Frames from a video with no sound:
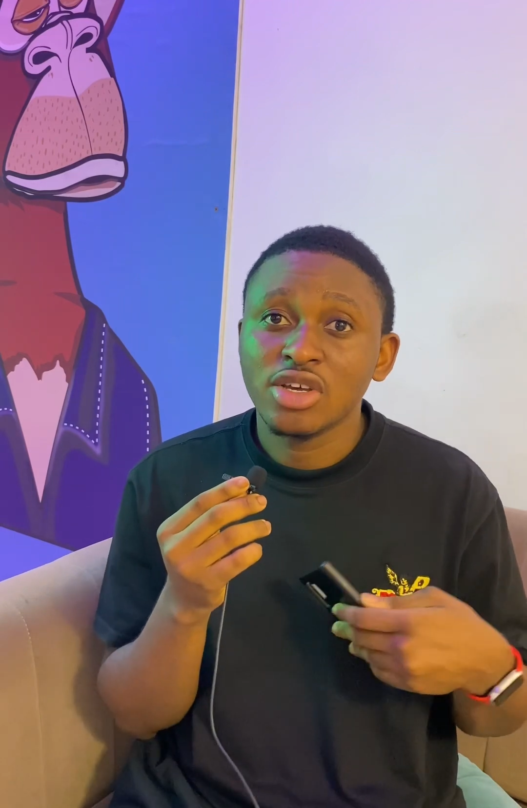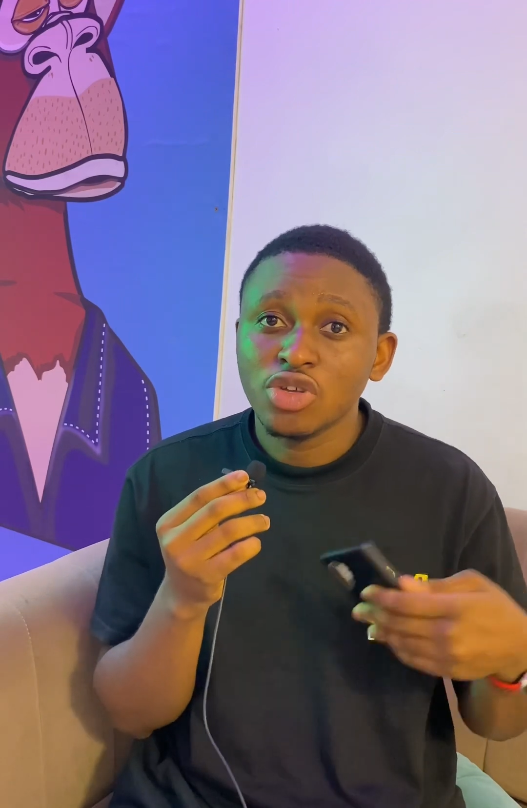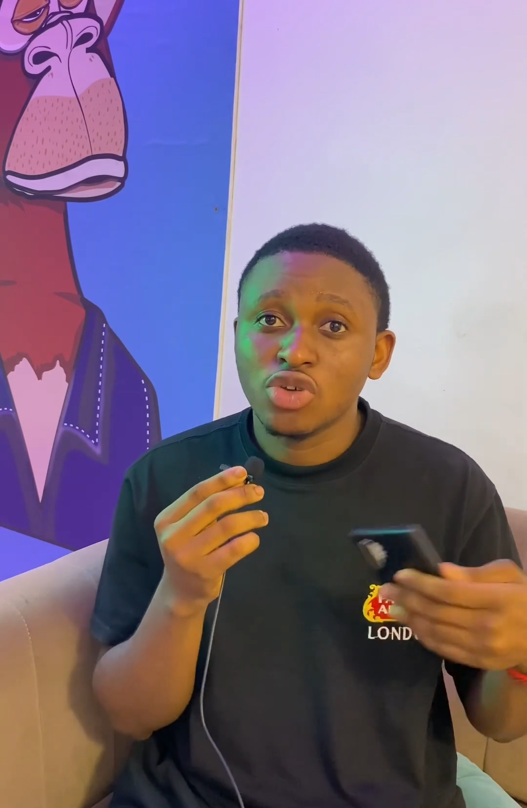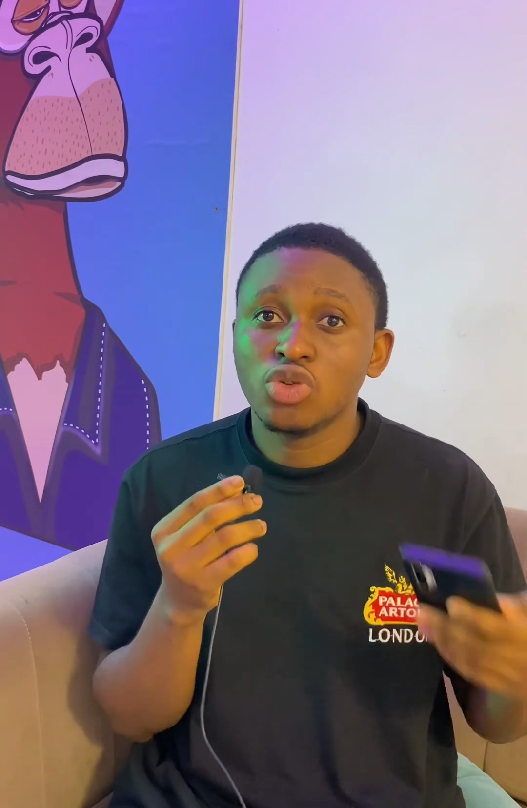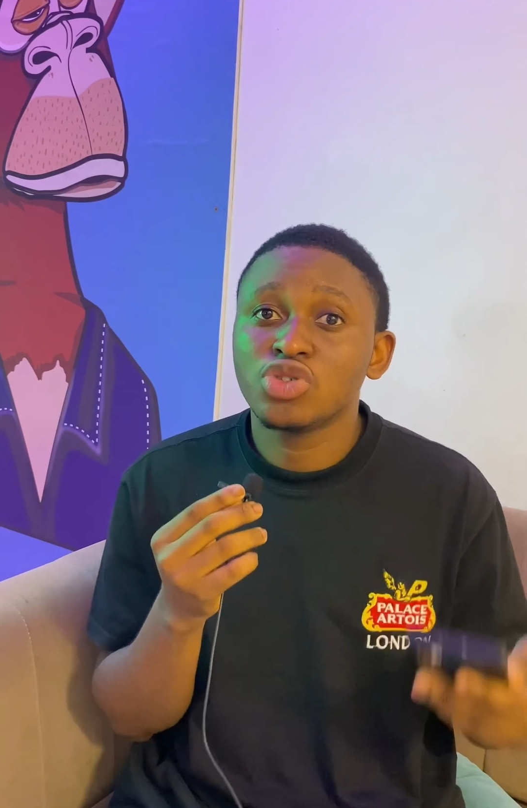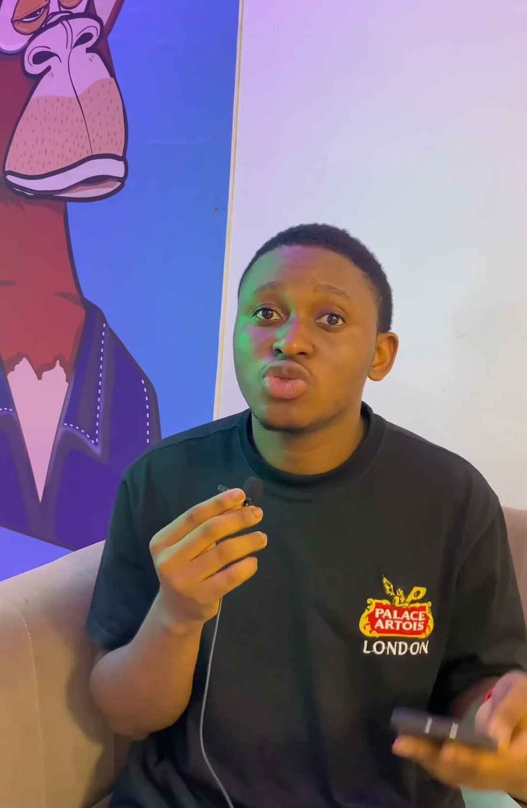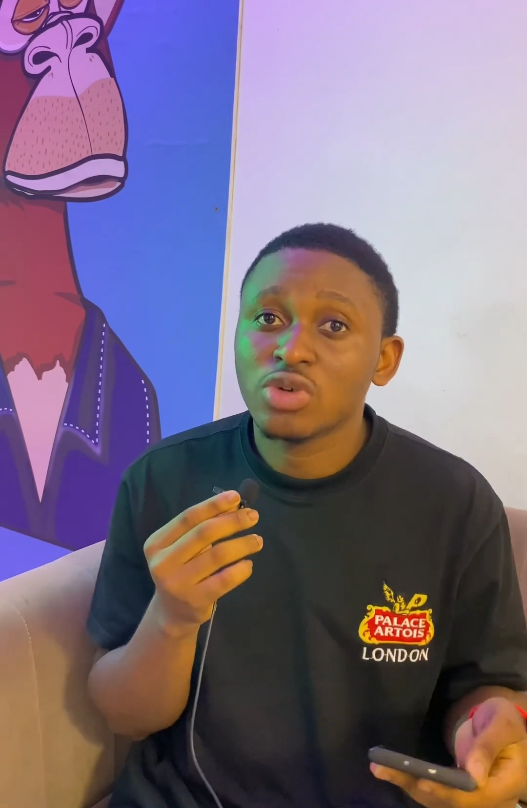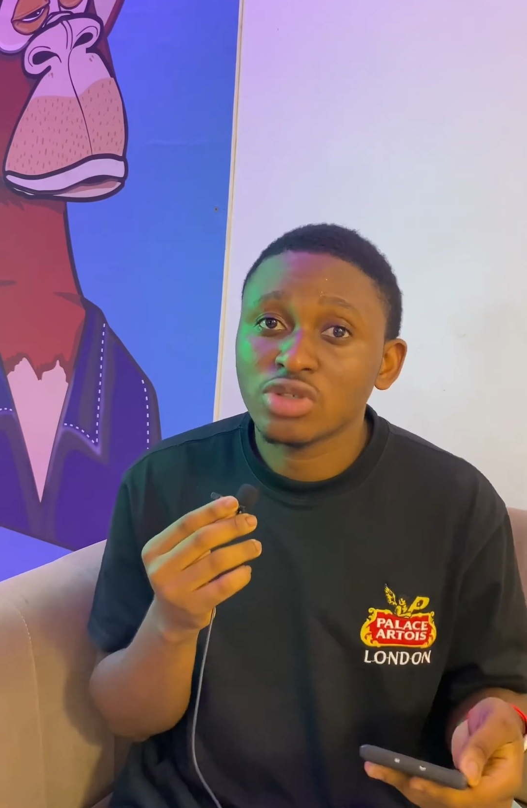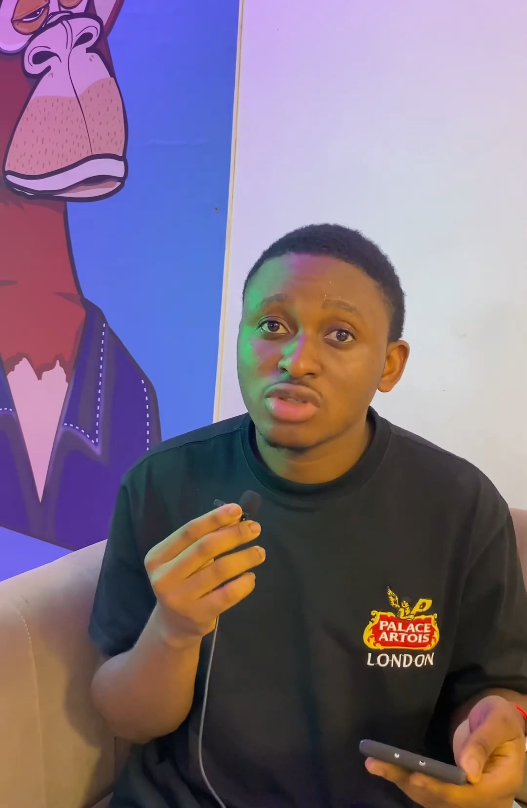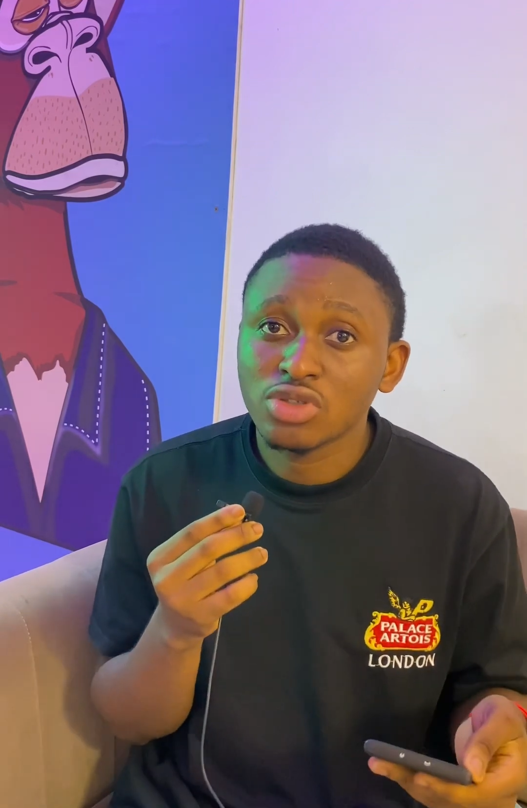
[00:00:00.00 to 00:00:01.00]
you're
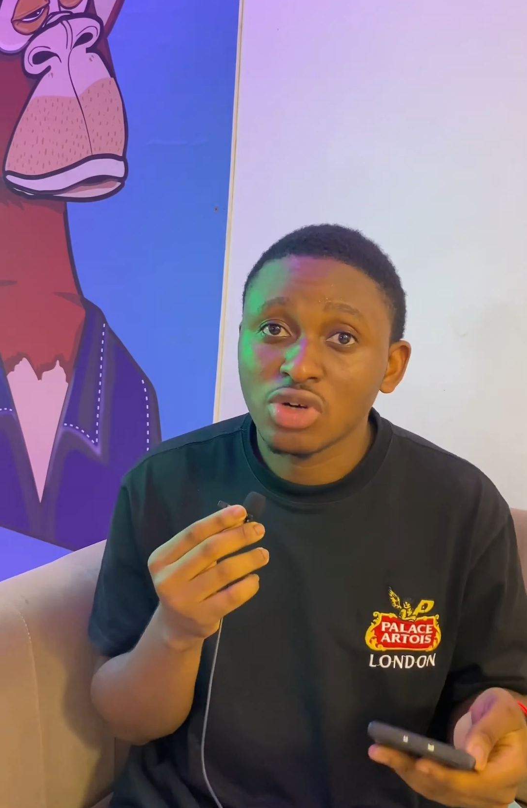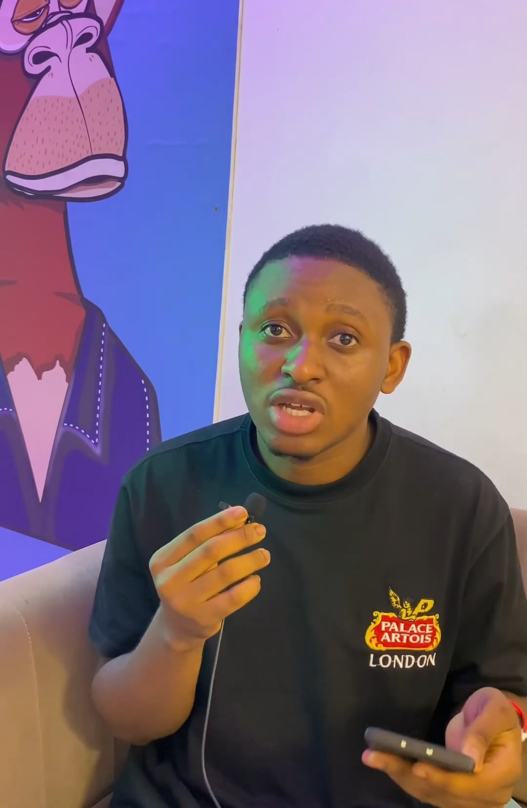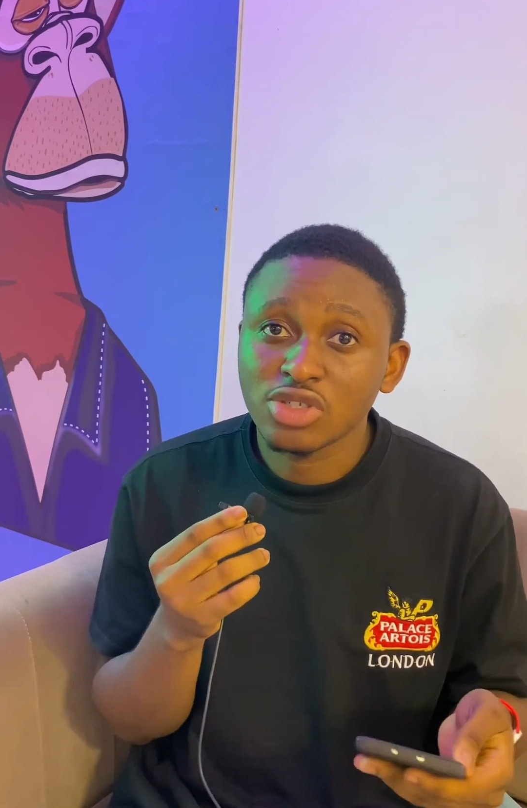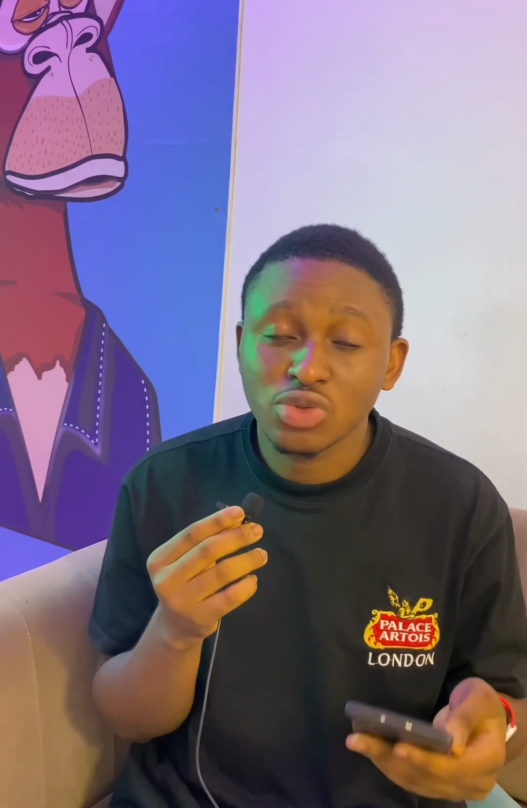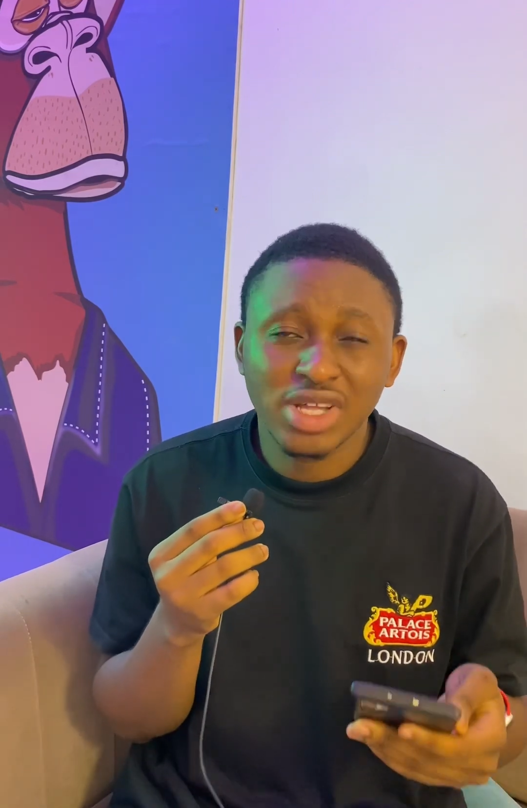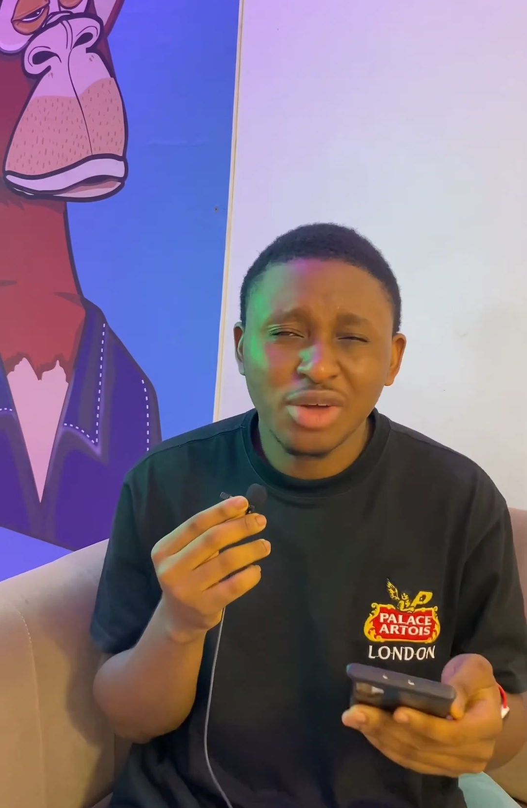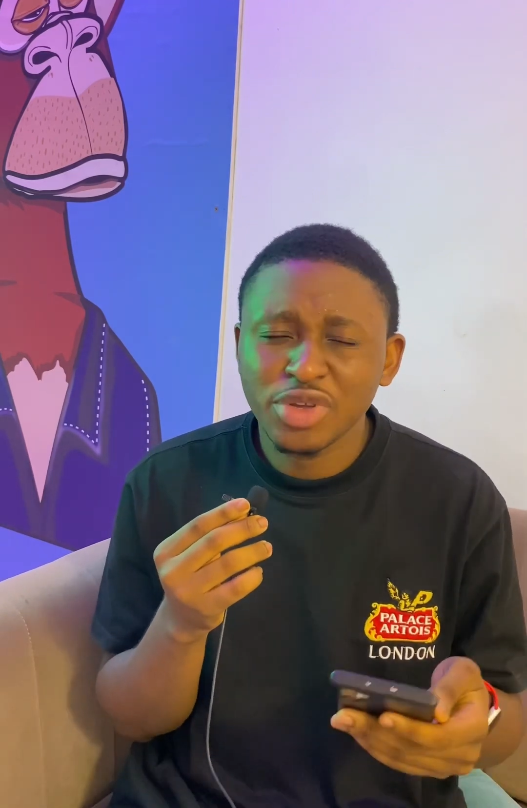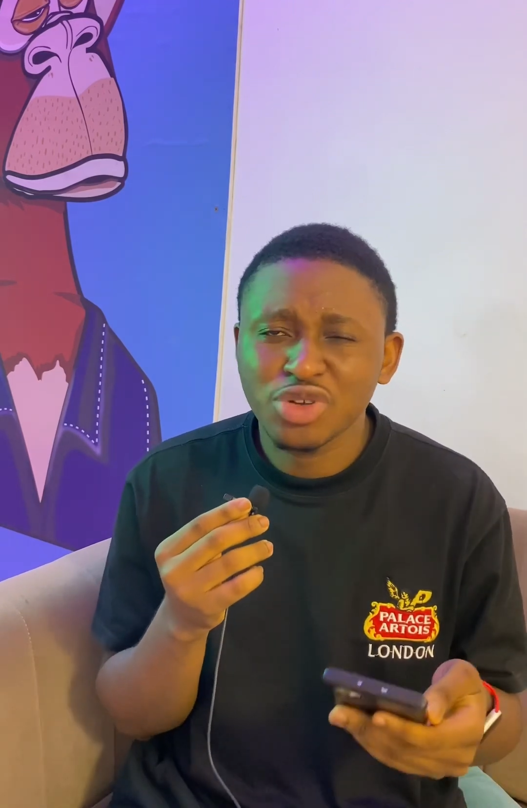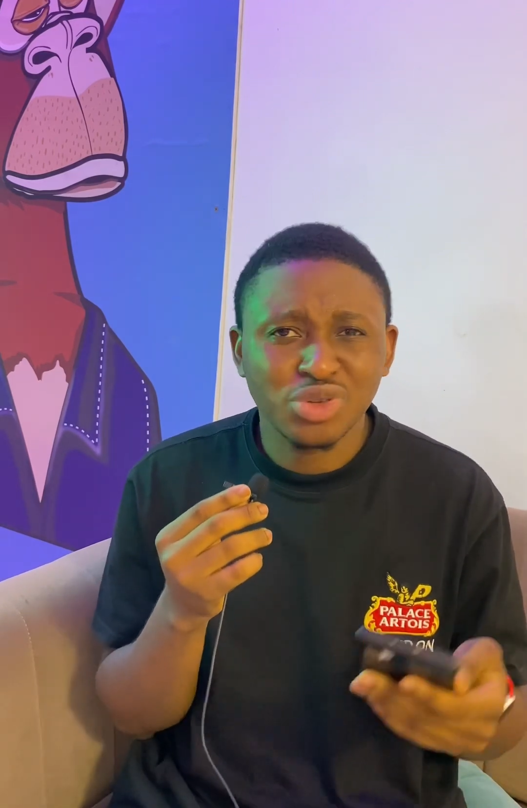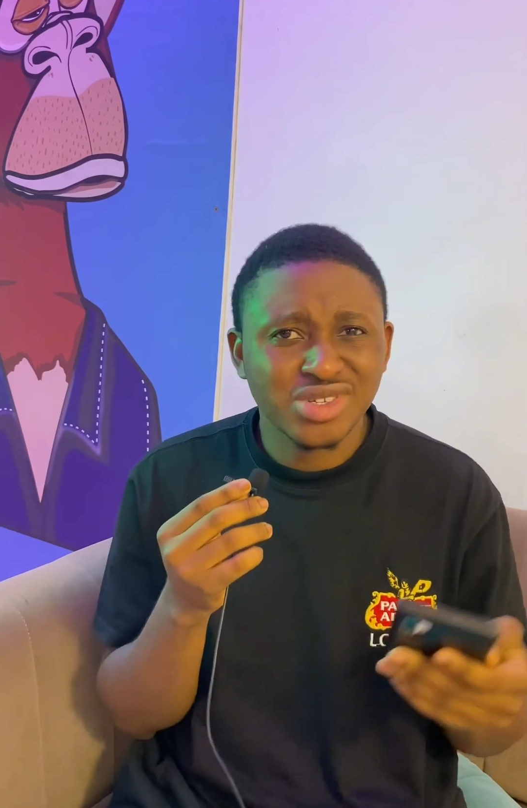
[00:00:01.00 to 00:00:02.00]
losing $1. So that way
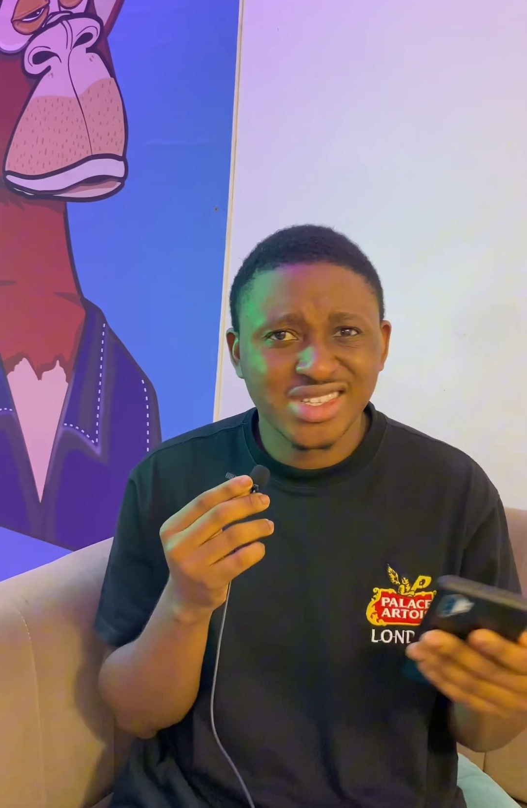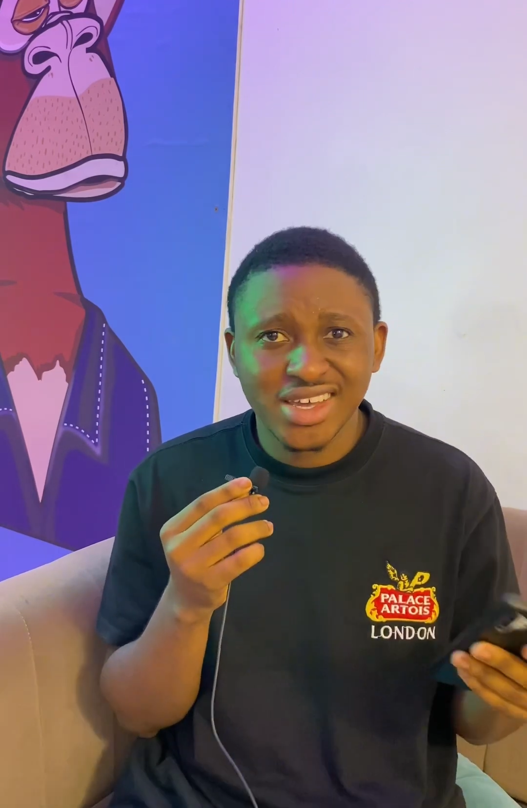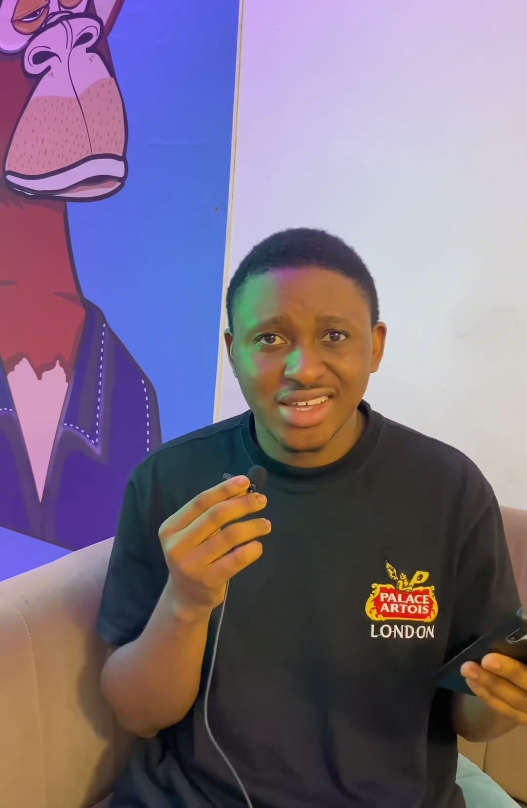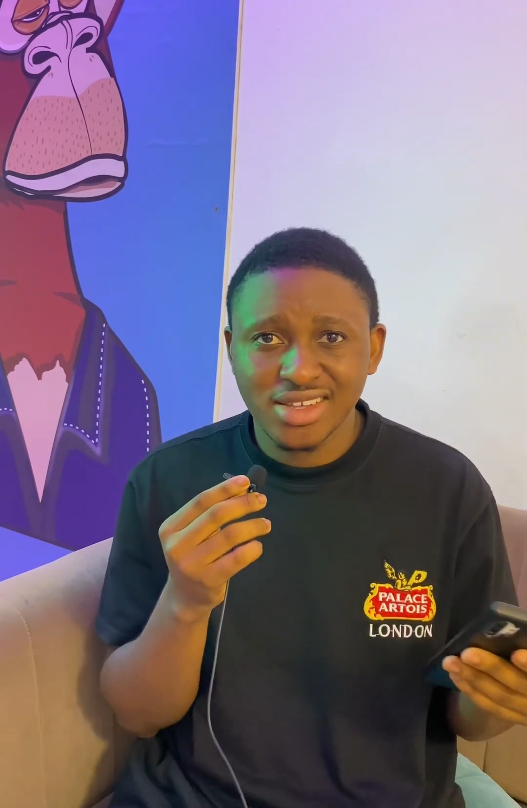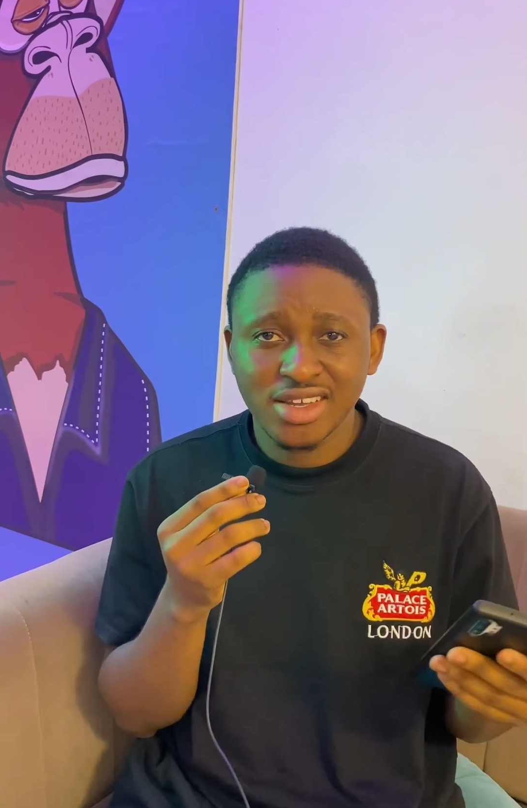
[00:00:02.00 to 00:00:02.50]
you're not scared.